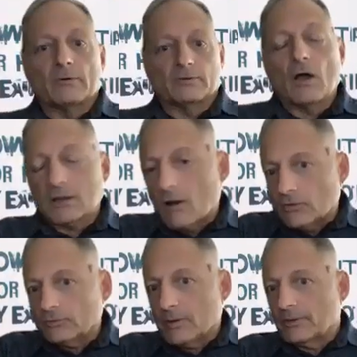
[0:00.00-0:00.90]
we were talking
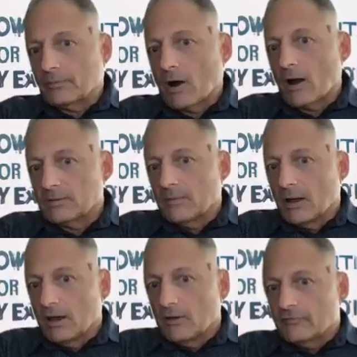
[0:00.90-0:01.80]
also about the problem
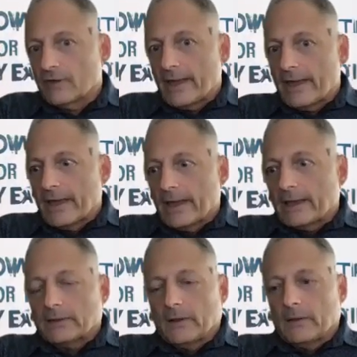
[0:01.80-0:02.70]
of
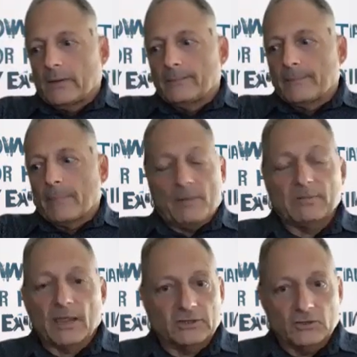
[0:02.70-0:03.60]

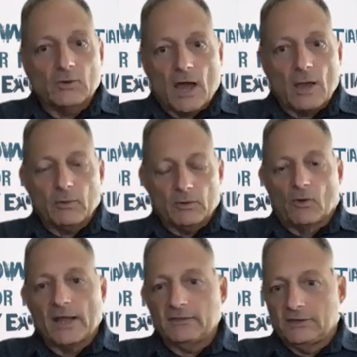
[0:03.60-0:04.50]
people like you and I, we
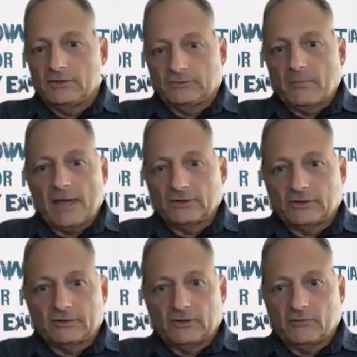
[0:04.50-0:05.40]
write these
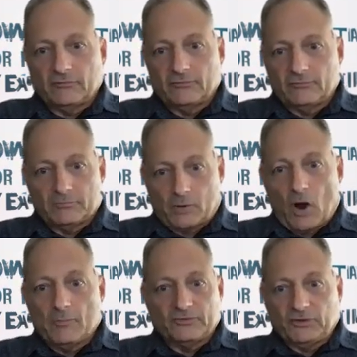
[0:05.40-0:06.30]
imaginative
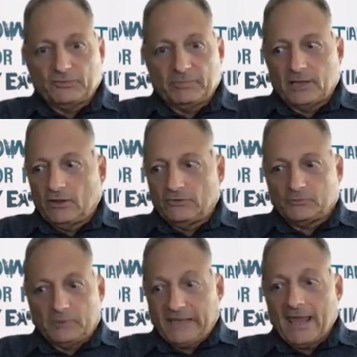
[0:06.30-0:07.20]
prompts just
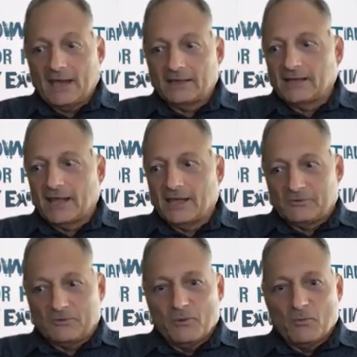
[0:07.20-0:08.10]
because we can,
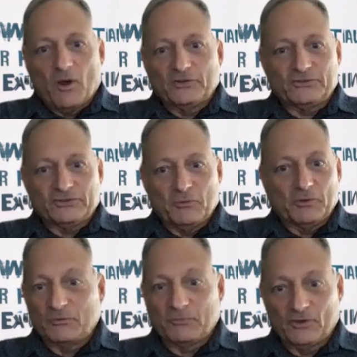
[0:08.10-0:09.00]
and we want to see
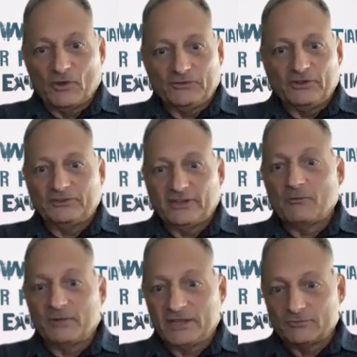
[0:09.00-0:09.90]
what the result is, and
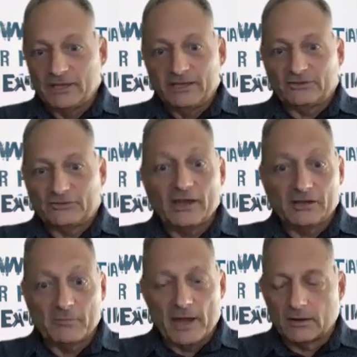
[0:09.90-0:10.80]
then we get really
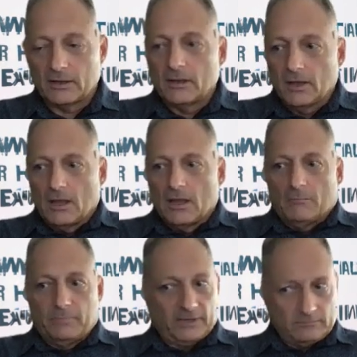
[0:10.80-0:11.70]
excited about it.
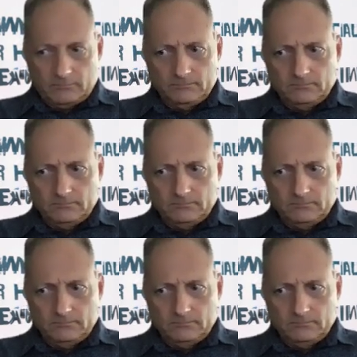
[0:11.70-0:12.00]
But